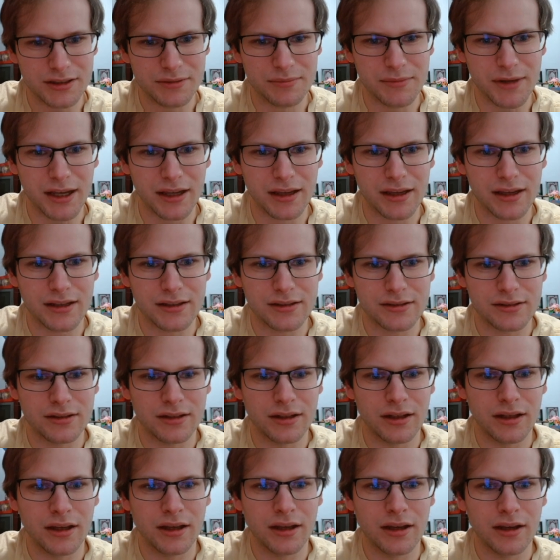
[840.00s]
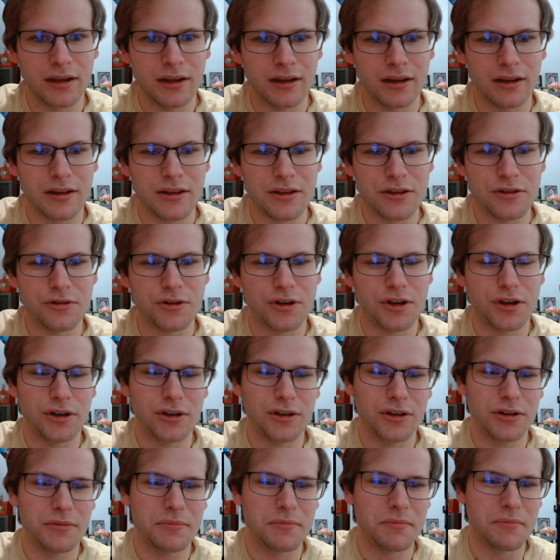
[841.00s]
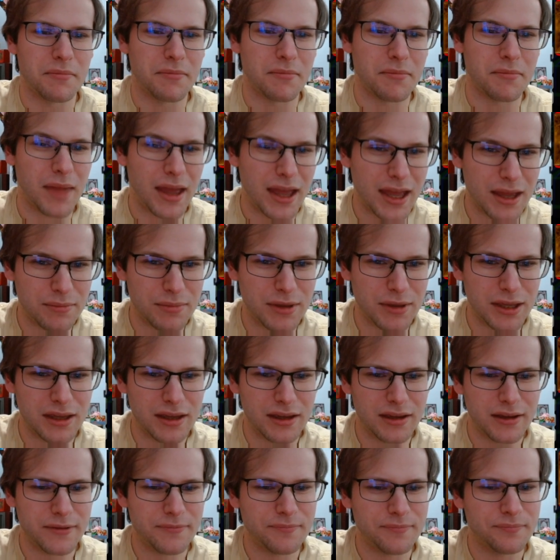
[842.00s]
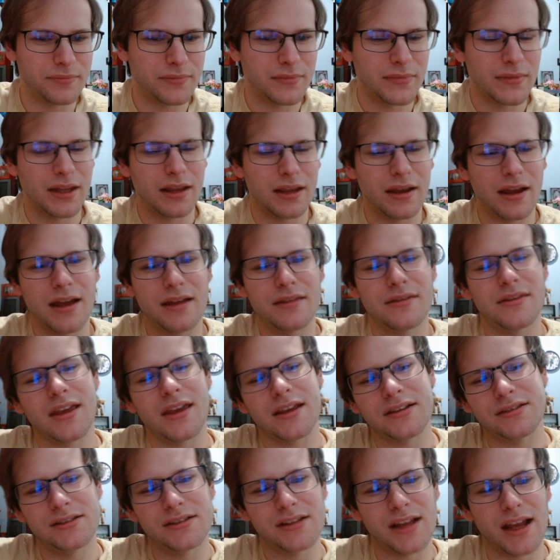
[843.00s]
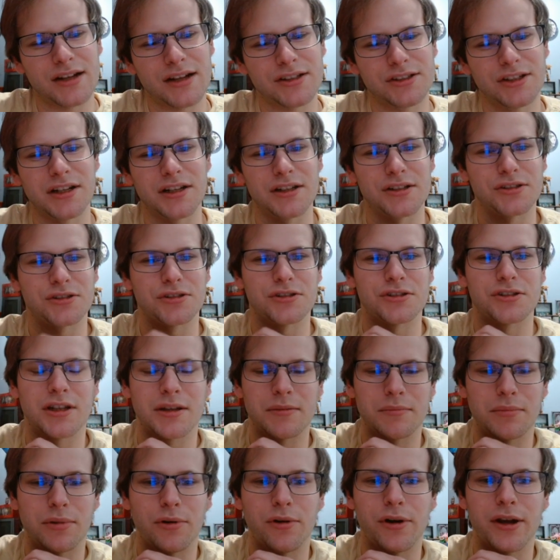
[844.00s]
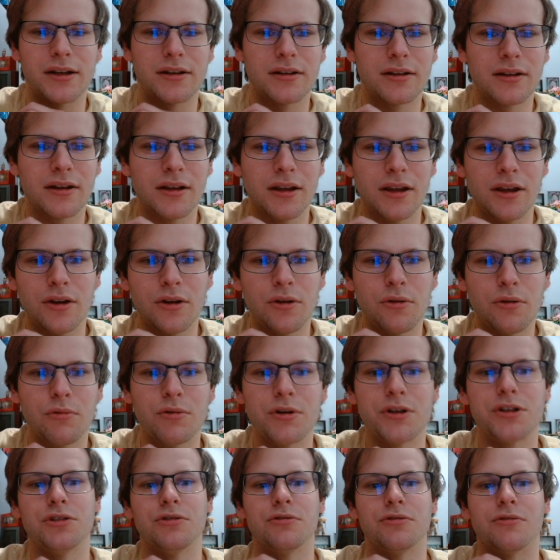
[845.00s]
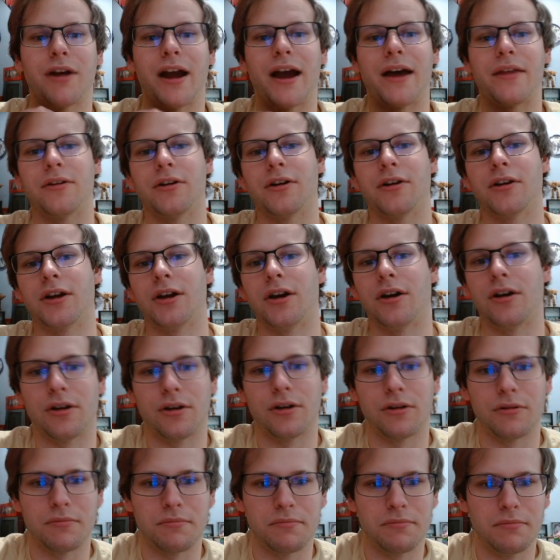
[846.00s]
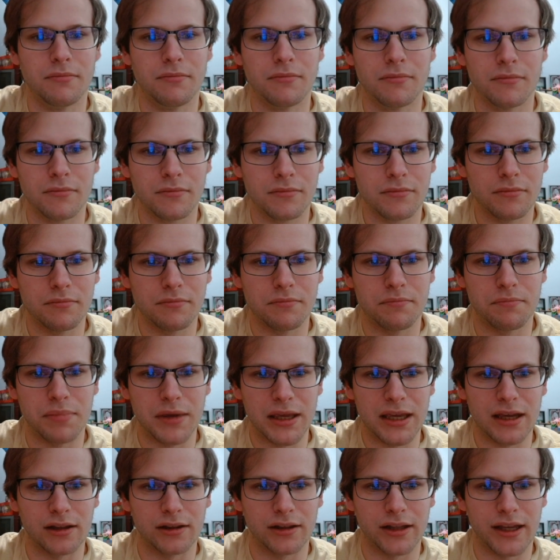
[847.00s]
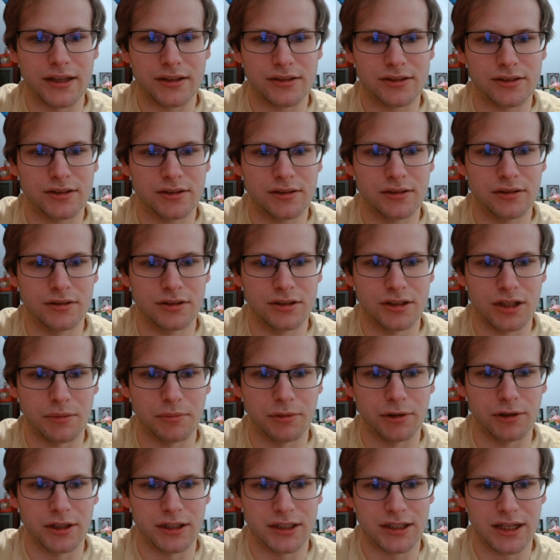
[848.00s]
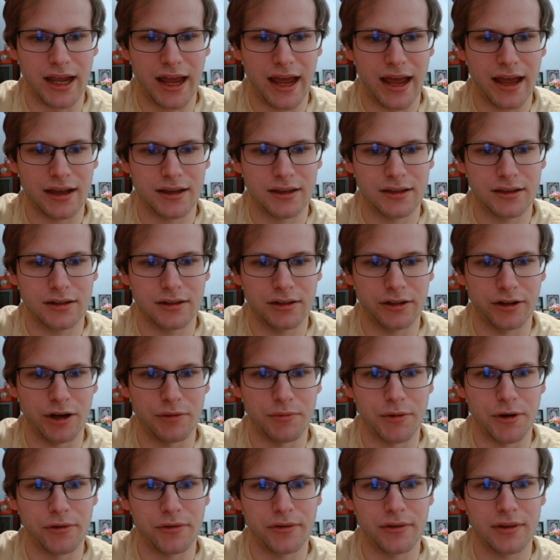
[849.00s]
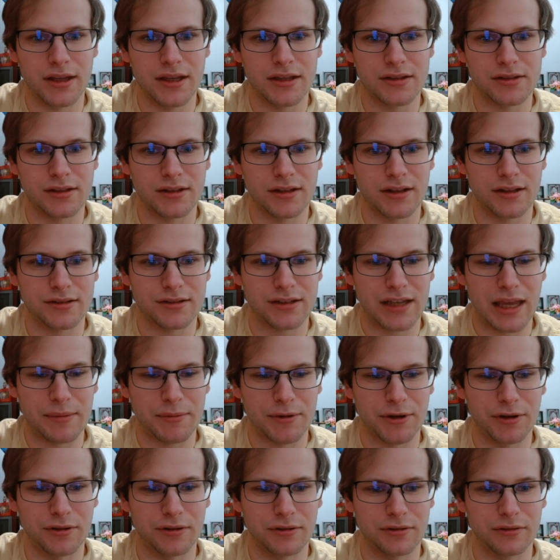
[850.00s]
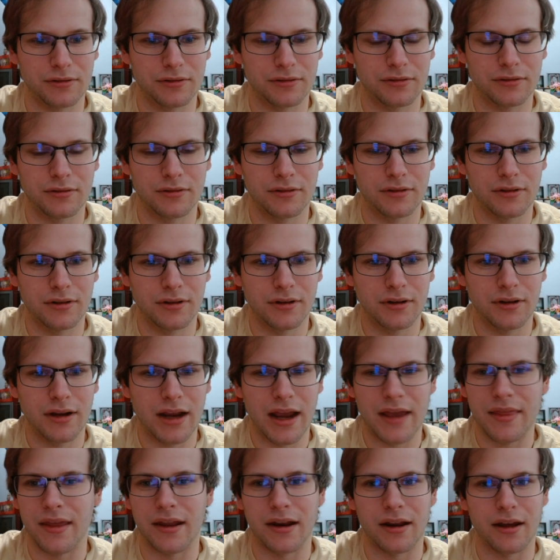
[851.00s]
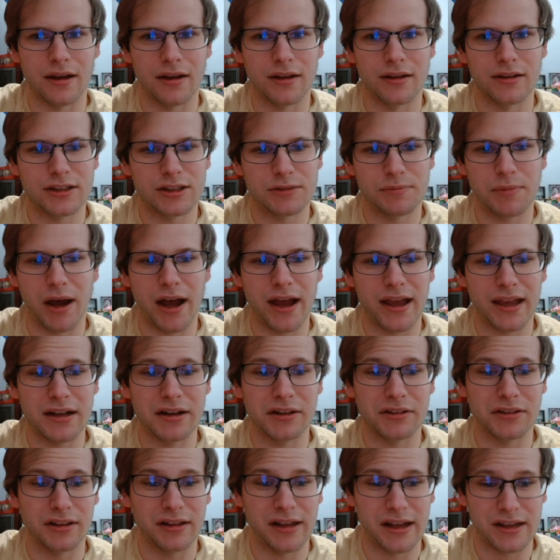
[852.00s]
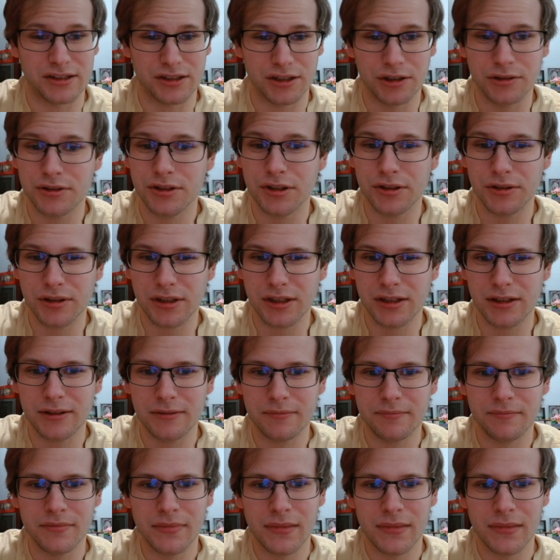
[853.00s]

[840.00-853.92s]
my guess. You could maybe... This is actually an interesting point. Would you rather go BLS double attack, clear out both of these, and then Scapegoat, and then a Spy kill the last goat token